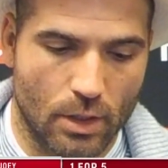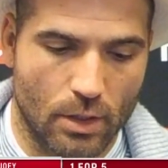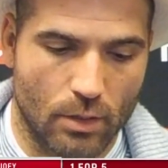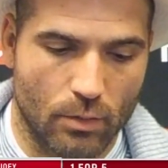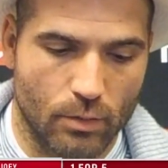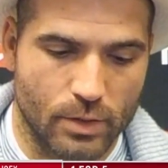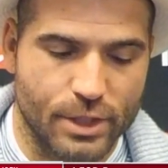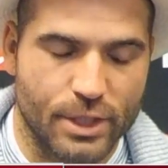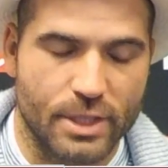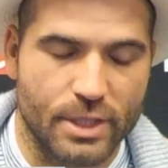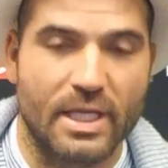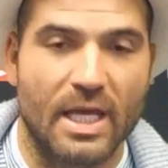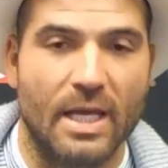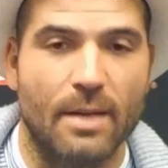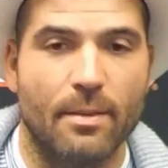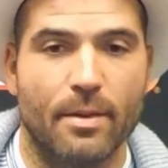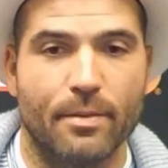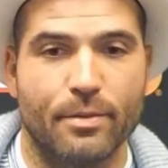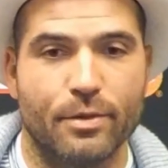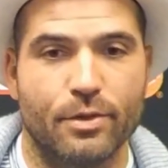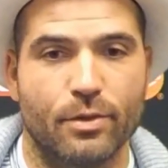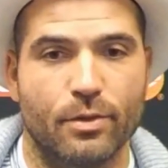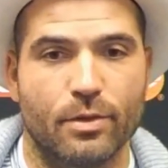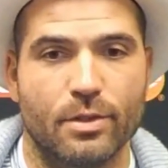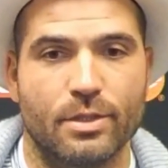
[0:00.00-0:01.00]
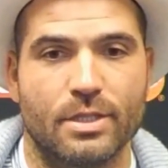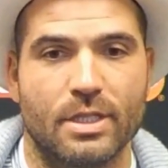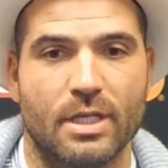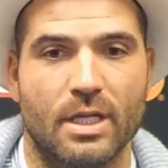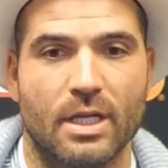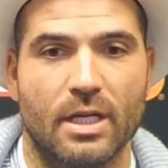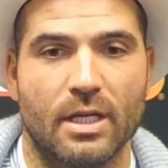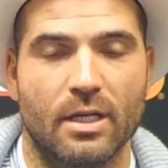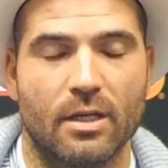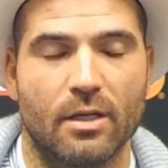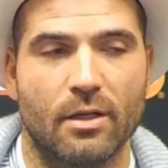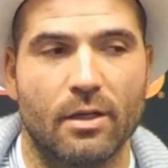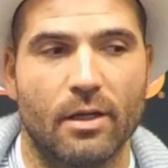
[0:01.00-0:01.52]
we just came up short
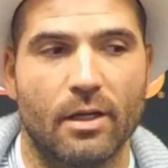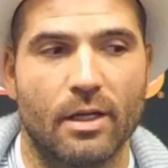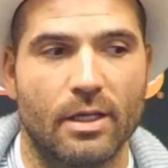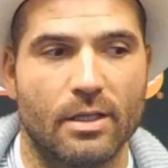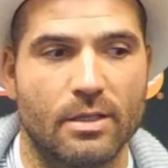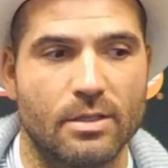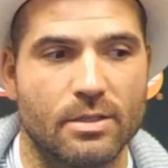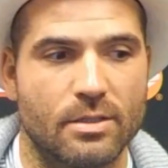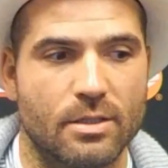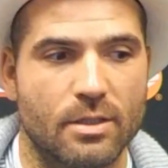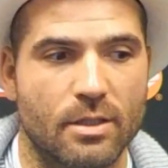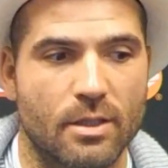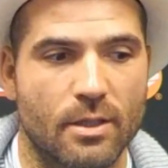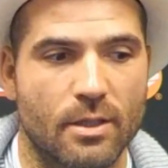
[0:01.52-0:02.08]
today. And,